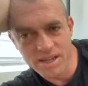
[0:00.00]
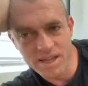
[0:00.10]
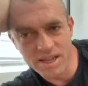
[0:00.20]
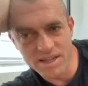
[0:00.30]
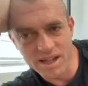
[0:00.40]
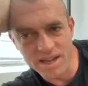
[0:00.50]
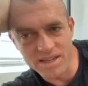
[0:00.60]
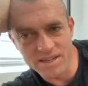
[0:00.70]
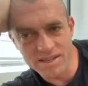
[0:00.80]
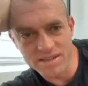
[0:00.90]
and
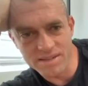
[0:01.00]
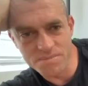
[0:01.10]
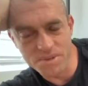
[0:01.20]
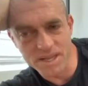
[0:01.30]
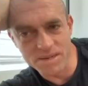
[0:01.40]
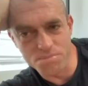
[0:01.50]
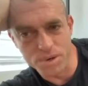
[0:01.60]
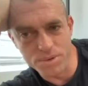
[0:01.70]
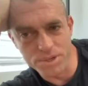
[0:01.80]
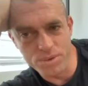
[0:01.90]
like be like,
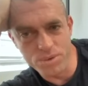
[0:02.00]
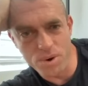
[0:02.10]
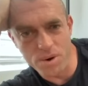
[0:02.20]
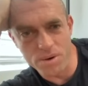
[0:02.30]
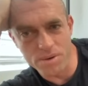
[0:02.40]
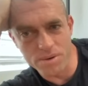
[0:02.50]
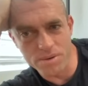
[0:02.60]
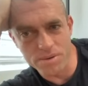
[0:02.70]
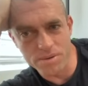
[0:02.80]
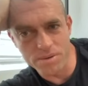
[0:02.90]
bro, you are
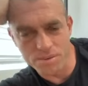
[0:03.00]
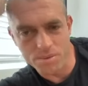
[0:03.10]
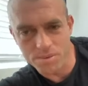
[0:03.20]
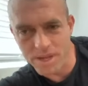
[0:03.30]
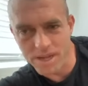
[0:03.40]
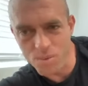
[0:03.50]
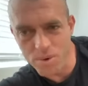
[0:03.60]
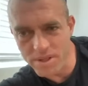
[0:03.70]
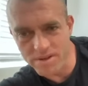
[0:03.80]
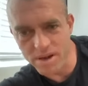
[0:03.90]
like
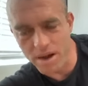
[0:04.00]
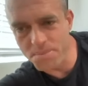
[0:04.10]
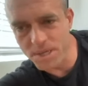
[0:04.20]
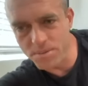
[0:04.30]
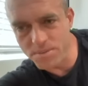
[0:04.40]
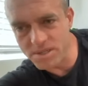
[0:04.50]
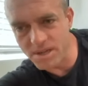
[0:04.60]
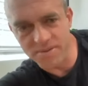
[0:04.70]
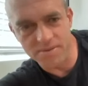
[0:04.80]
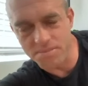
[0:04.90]
one of the top humans
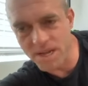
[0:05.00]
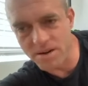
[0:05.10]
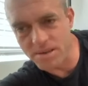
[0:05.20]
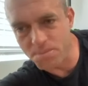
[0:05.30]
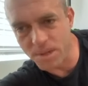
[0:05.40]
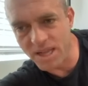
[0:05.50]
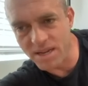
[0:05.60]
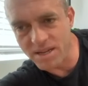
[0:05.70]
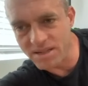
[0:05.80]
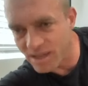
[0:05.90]
I've ever met on the
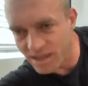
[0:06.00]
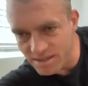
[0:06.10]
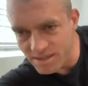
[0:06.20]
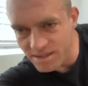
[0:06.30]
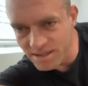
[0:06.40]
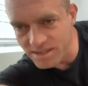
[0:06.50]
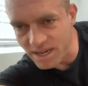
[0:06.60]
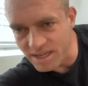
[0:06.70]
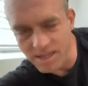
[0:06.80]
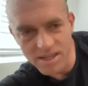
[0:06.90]
planet. Like
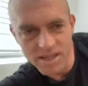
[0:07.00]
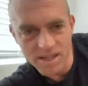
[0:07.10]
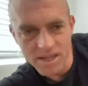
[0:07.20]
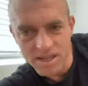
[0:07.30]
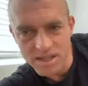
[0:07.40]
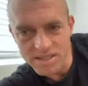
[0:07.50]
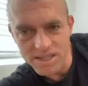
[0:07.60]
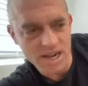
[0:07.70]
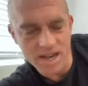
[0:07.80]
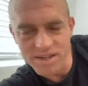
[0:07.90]
he's like, he's
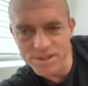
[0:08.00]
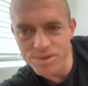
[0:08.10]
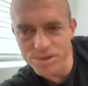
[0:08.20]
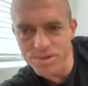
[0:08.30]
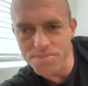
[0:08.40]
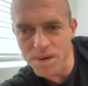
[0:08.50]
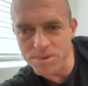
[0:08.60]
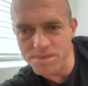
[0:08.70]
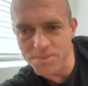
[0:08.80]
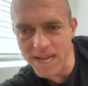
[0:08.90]
like, Kyle, you do the
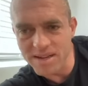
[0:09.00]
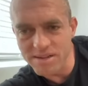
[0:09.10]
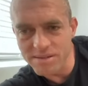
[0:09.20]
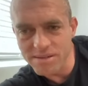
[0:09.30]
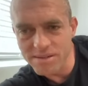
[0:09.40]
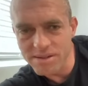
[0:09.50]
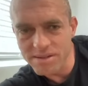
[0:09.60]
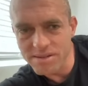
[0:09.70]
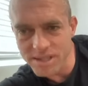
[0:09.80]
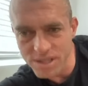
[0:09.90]
most, man.
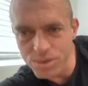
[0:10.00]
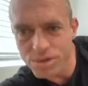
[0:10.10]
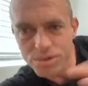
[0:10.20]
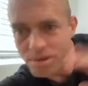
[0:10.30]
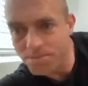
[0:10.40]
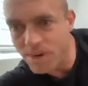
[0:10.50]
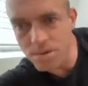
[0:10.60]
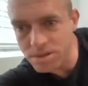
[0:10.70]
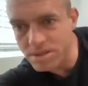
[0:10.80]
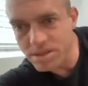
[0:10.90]
Like you do the
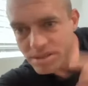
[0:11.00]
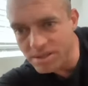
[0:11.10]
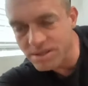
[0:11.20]
most.